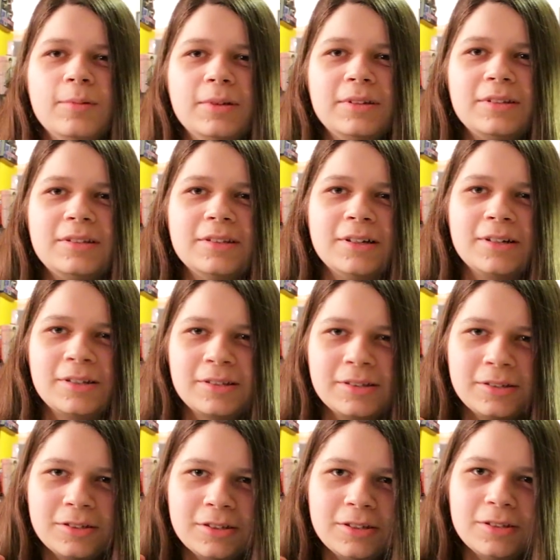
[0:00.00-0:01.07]
which sucks
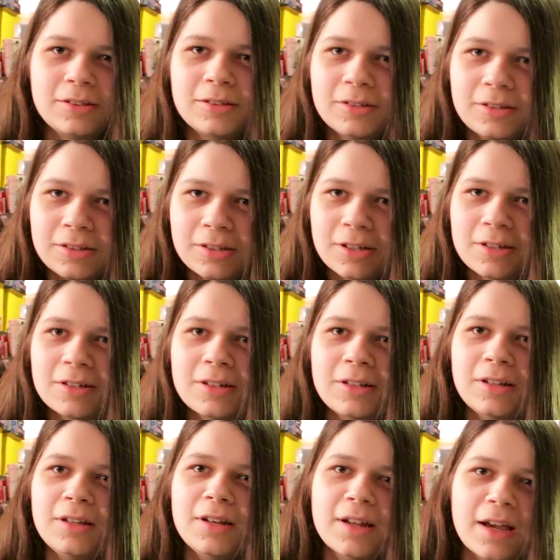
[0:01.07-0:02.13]
because she's such a
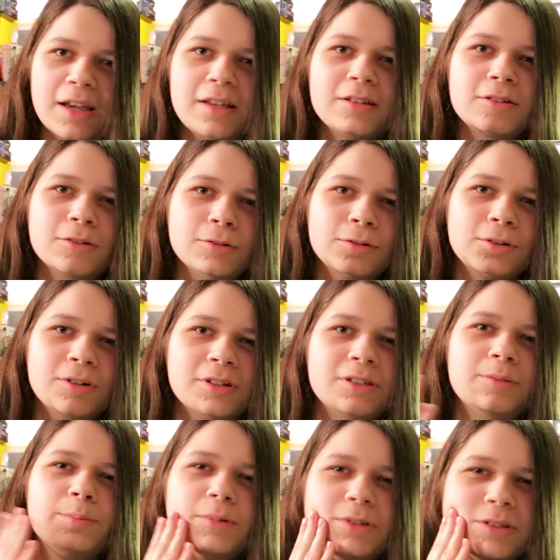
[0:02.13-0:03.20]
nice
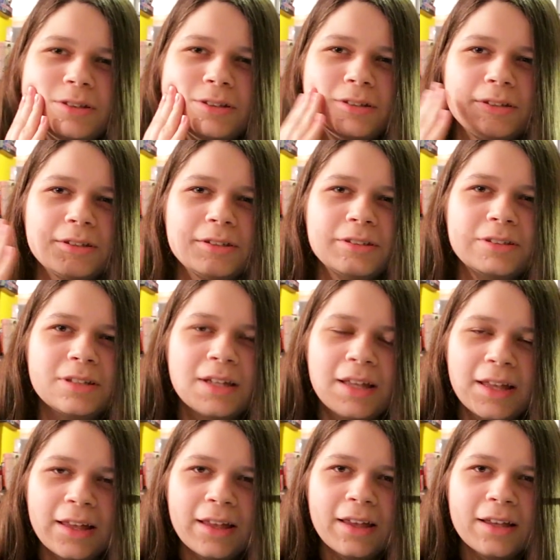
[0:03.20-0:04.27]
horse, but she's just
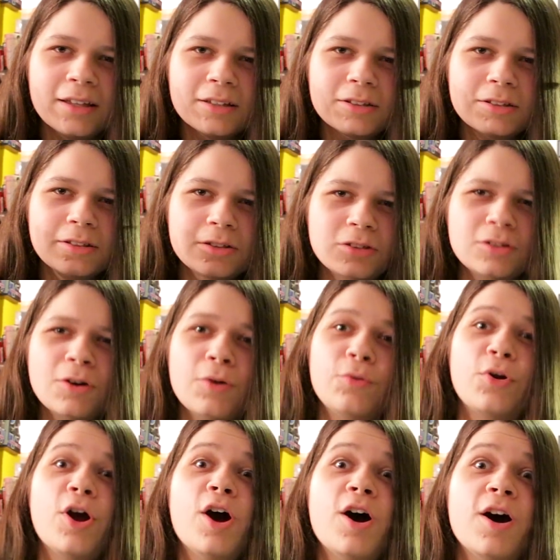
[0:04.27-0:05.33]
so
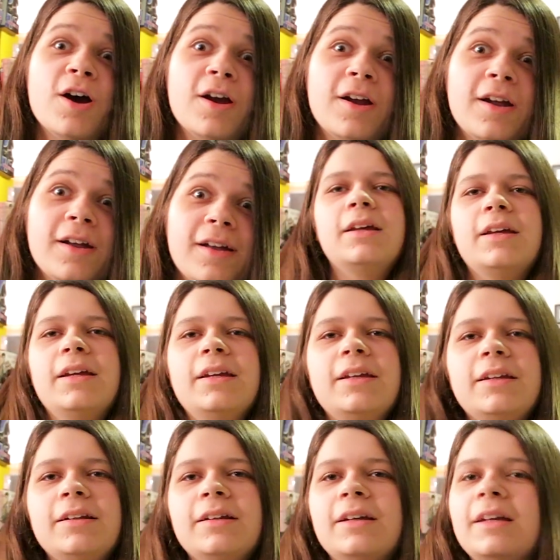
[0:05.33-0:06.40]
wrong.
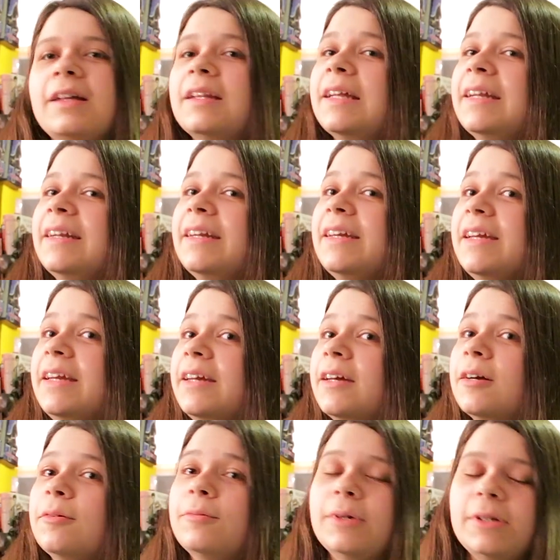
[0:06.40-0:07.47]
And Gluttony,
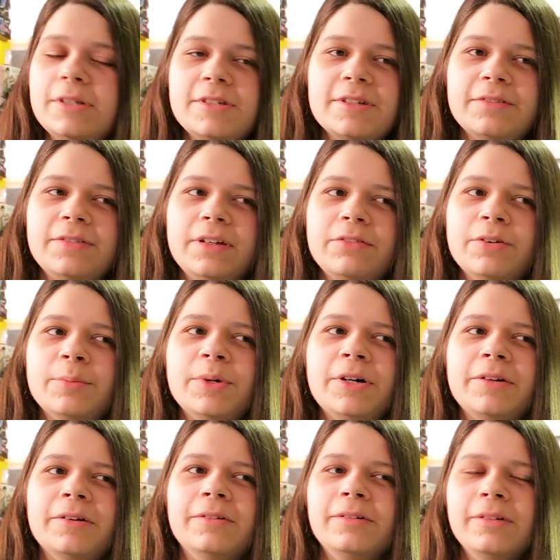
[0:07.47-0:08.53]
what is your favorite
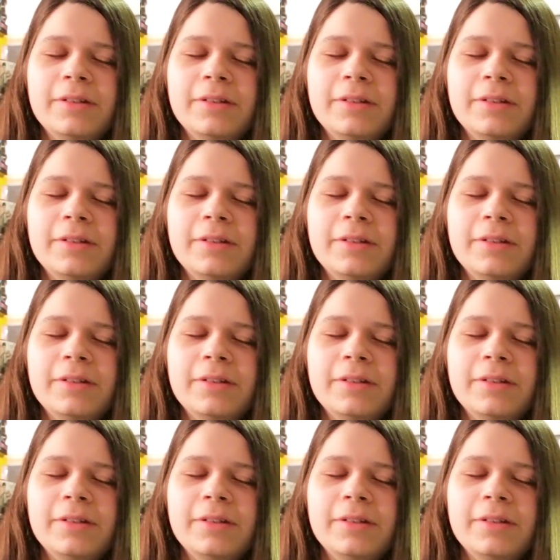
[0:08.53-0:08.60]
model?